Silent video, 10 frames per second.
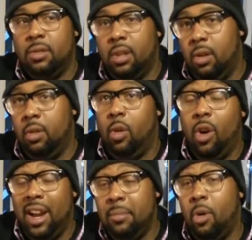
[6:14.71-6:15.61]
tone,
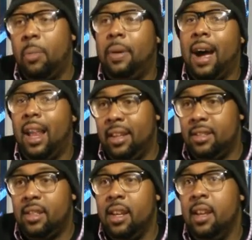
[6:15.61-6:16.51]
or a more
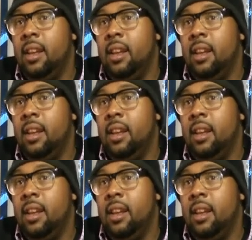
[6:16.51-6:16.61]
polished